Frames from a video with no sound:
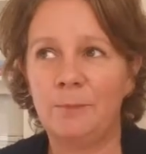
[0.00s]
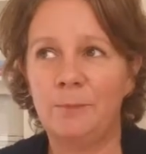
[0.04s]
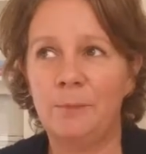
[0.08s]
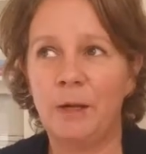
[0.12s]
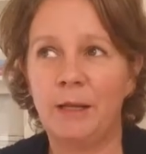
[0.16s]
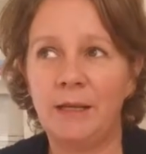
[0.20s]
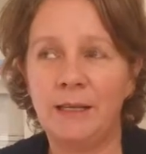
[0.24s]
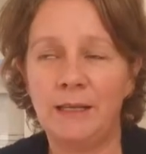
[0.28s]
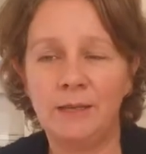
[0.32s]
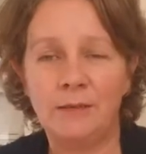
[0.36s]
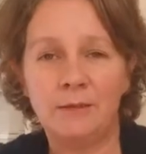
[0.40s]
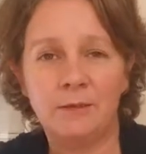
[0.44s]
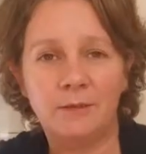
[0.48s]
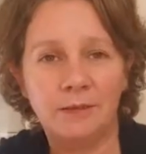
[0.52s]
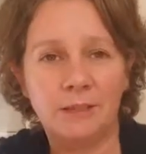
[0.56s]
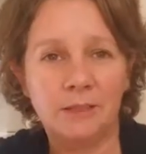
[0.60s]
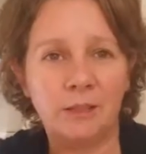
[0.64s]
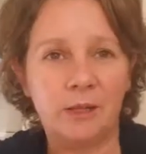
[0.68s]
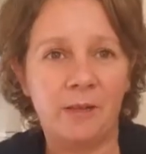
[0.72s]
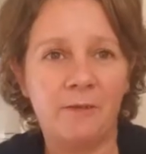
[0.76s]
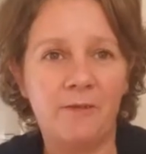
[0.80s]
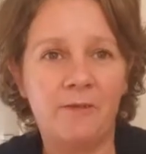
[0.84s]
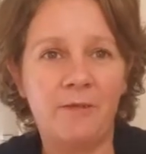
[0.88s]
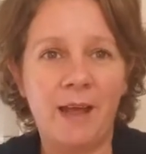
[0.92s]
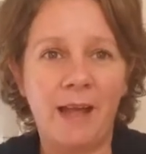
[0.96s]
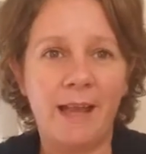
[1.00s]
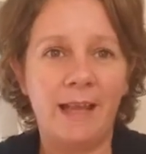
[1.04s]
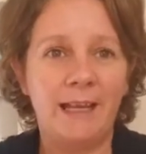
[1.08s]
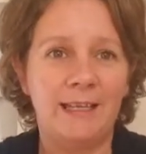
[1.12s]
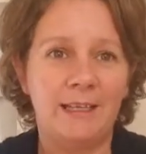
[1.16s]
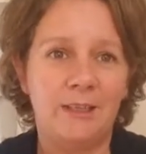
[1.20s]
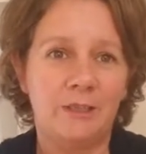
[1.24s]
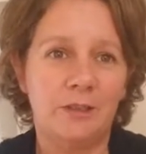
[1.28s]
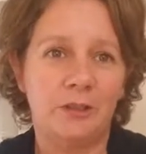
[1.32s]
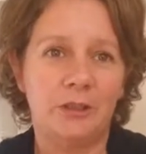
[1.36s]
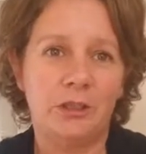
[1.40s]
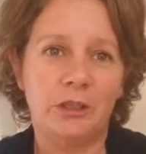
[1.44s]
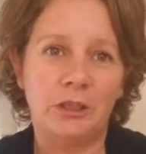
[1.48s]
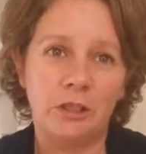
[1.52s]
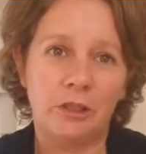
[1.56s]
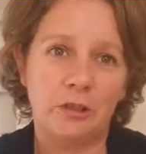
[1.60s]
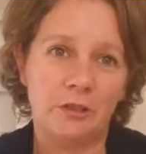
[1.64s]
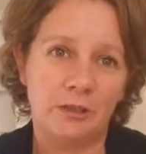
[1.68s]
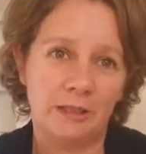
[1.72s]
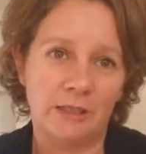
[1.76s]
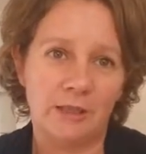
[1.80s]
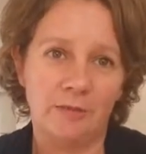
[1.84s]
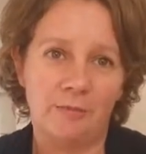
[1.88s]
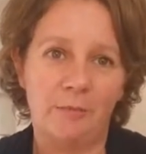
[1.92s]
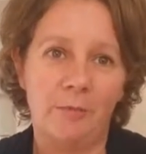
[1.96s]
putting sort of fairly good
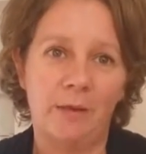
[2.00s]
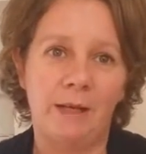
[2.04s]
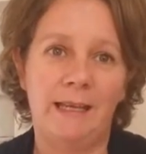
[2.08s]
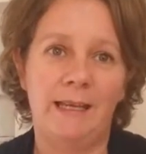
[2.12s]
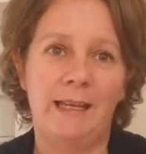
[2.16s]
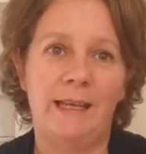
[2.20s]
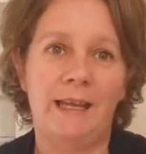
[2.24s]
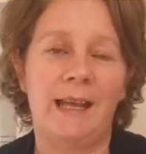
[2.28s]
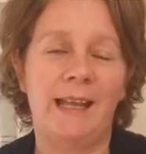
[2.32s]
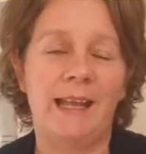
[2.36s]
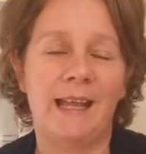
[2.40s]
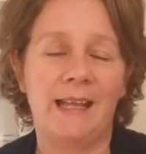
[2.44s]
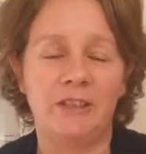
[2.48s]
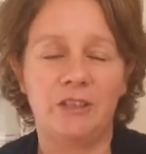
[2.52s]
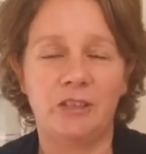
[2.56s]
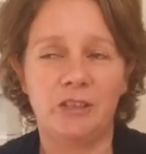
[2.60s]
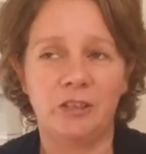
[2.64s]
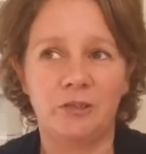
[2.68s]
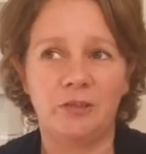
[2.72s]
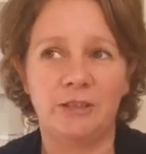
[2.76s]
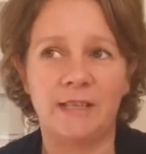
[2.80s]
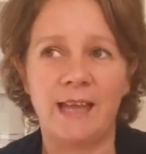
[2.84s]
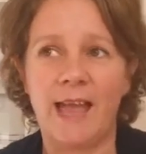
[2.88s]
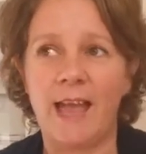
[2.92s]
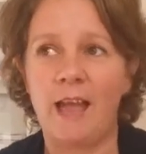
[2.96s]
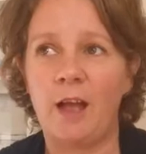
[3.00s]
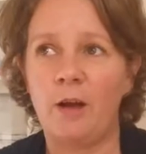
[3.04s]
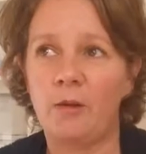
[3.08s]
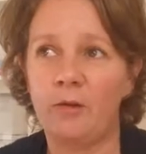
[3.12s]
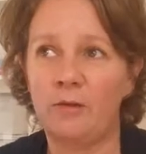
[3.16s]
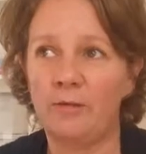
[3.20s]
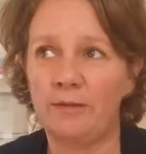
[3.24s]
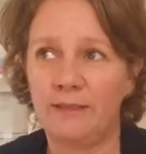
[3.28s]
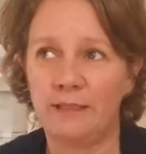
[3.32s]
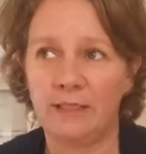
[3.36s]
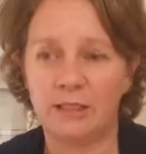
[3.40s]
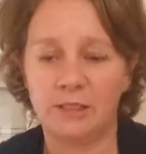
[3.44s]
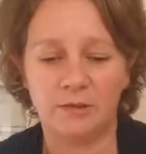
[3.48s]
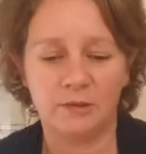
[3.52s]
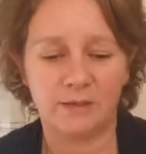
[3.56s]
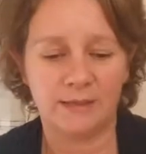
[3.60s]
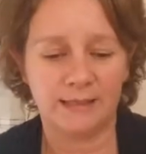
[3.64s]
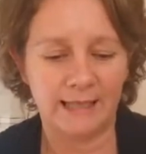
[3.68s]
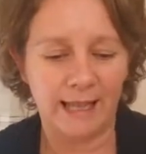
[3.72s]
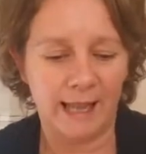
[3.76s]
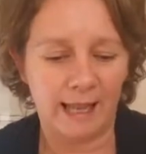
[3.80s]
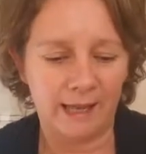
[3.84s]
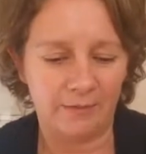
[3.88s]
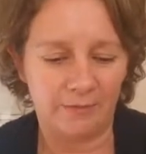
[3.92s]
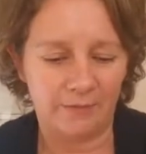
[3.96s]
chunks of money against your debt or into your
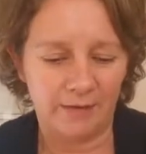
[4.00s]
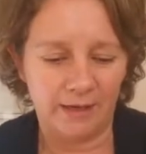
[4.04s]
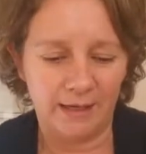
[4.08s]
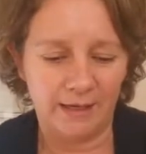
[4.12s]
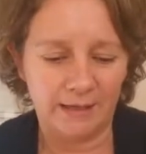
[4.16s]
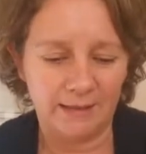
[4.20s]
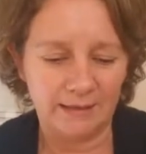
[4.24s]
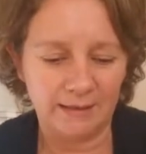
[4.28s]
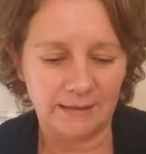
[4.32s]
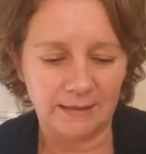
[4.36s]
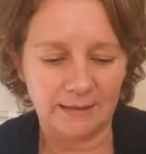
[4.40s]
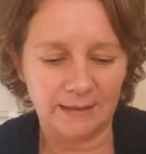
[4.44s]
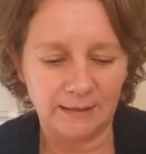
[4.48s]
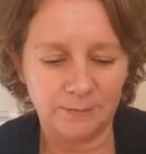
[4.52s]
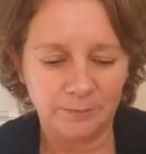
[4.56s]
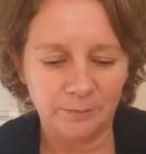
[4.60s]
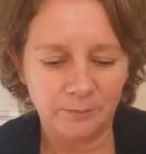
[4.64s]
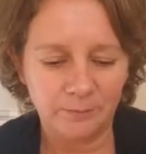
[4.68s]
savings.